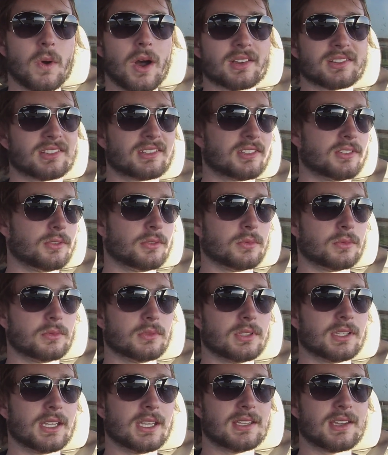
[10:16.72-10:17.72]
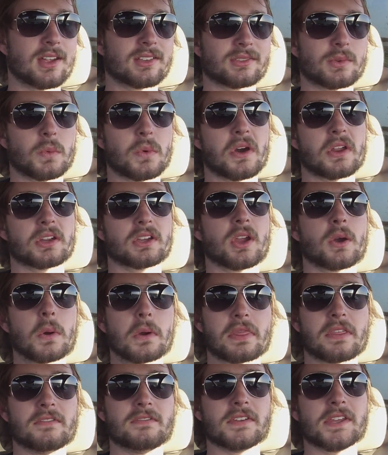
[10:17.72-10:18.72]
And he doesn't want to go
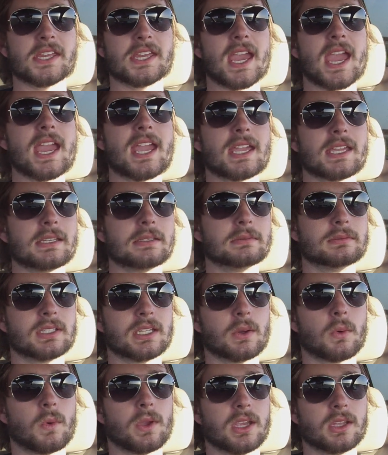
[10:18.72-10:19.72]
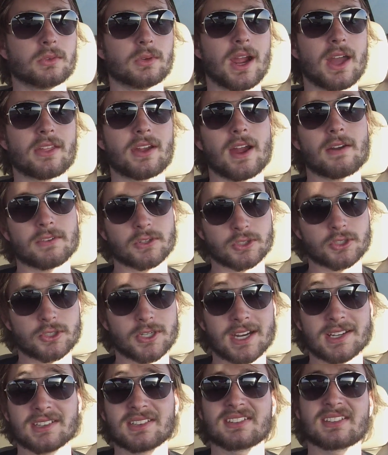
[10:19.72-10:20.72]
with the V8. He'd rather have a
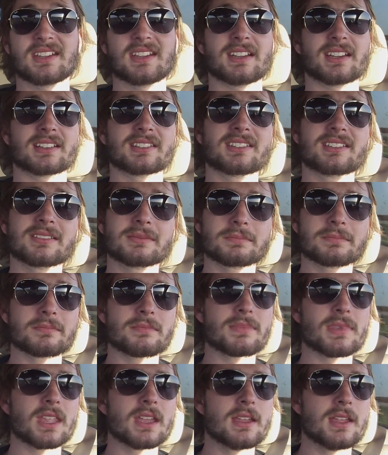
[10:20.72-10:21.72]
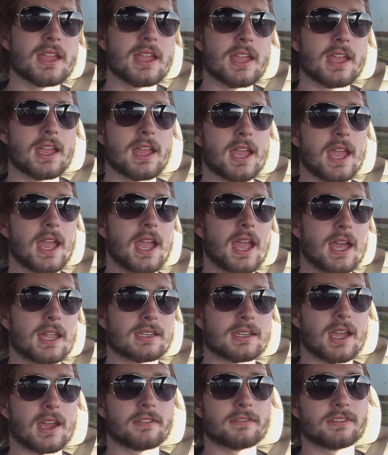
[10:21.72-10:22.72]
straight 6. And
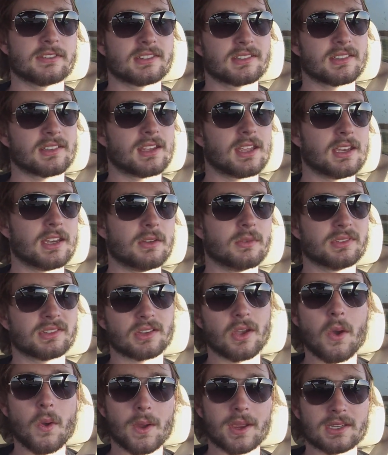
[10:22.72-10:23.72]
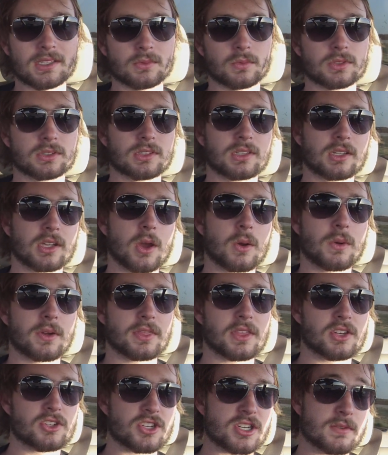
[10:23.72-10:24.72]
he was going to go with
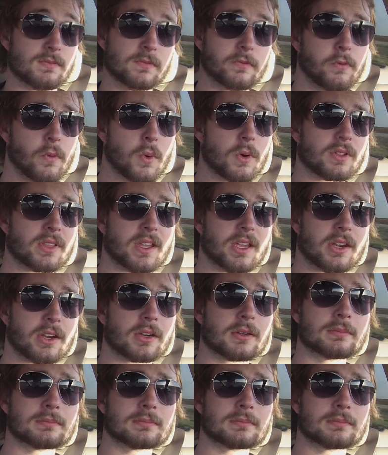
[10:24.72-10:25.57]
a Jeep 4-liter.